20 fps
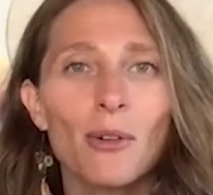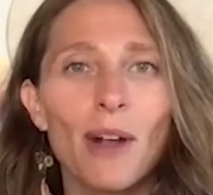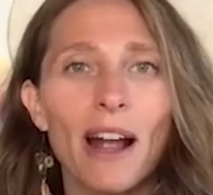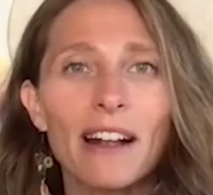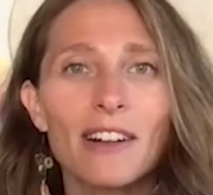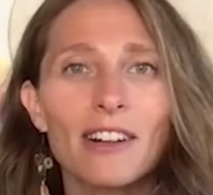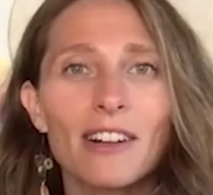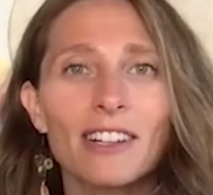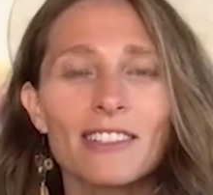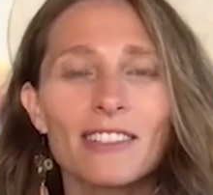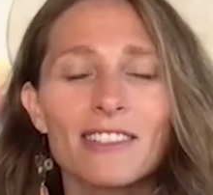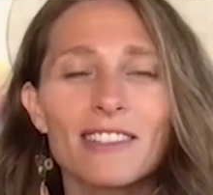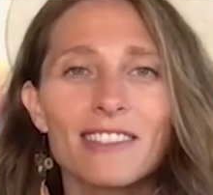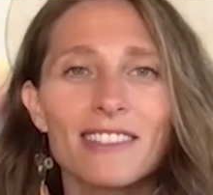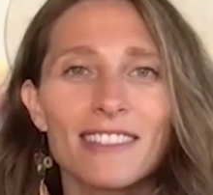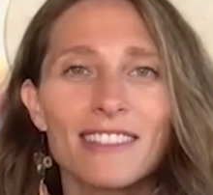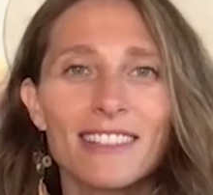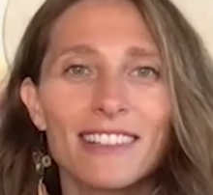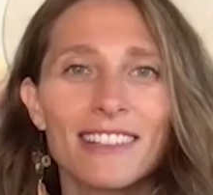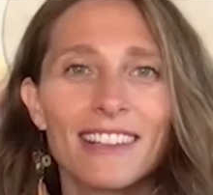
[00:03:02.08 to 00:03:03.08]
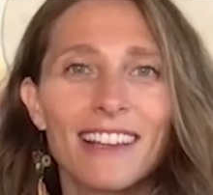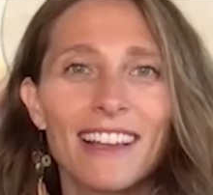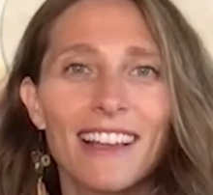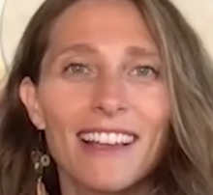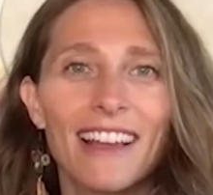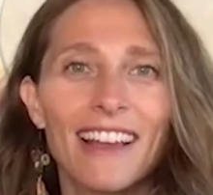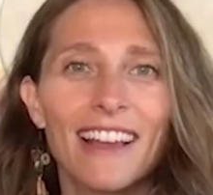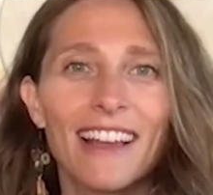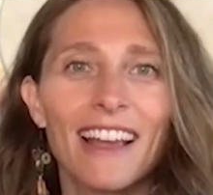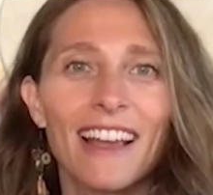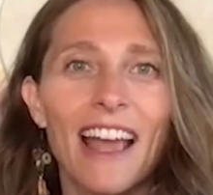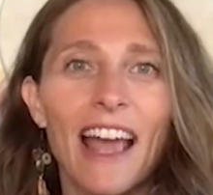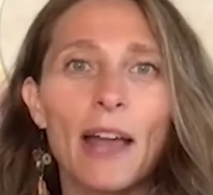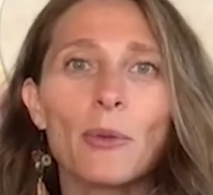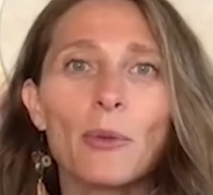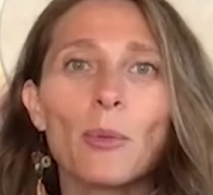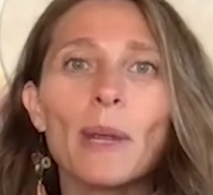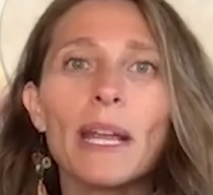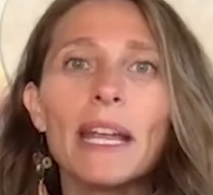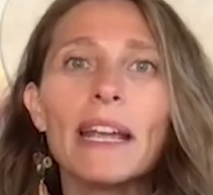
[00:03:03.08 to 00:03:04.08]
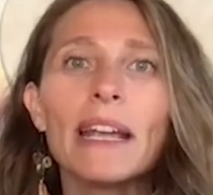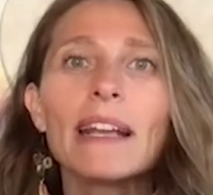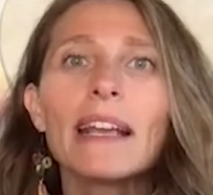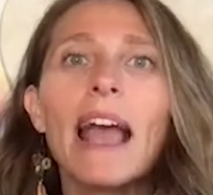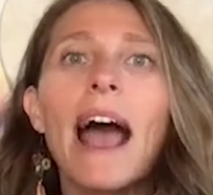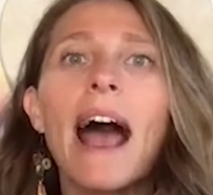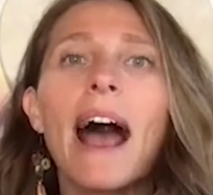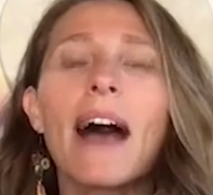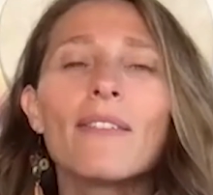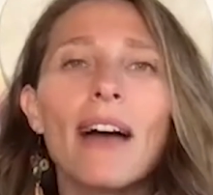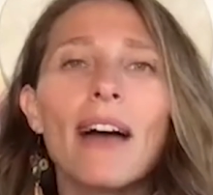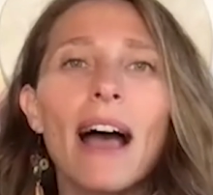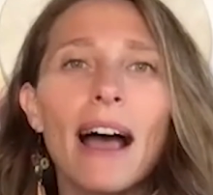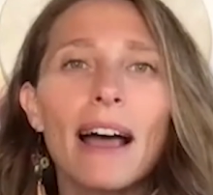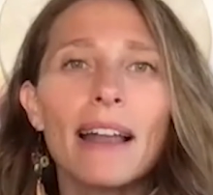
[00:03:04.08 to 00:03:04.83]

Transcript: records. And we have